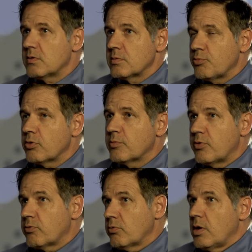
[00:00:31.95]
as a program
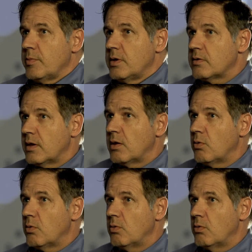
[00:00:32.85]
director, come in and say,
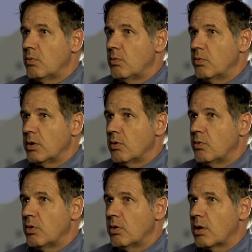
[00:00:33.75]

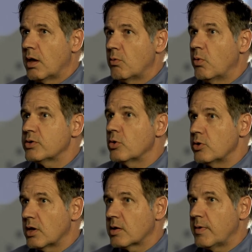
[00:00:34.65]
hey, what don't
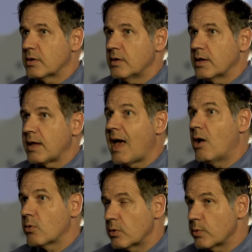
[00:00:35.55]
you like about the clinic?
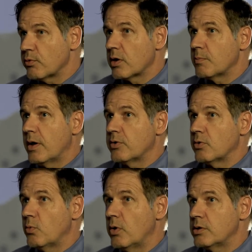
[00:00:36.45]
How could we run it
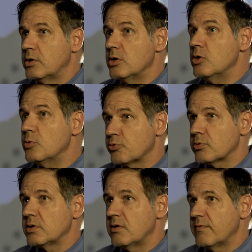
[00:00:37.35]
better? What do you
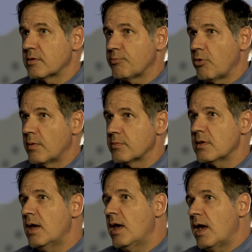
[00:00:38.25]
perceive as
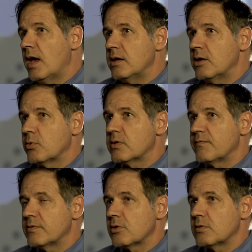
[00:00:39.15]
problems? And hear what the
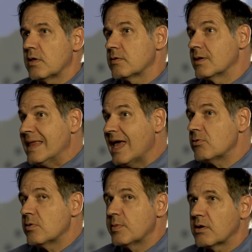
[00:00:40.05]
physician says,
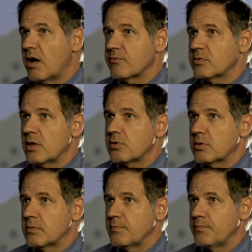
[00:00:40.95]
engage them in
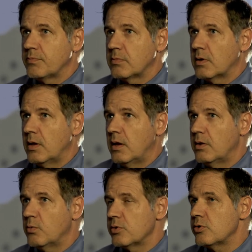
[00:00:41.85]
conversation.
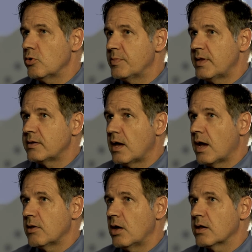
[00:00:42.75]
And once you open that
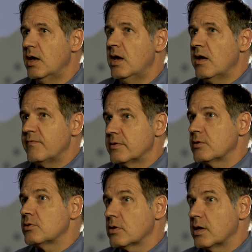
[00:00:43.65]
dialogue,
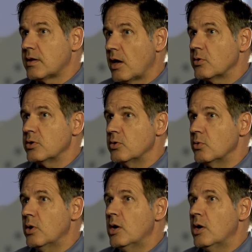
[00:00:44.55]
physicians are going to tell you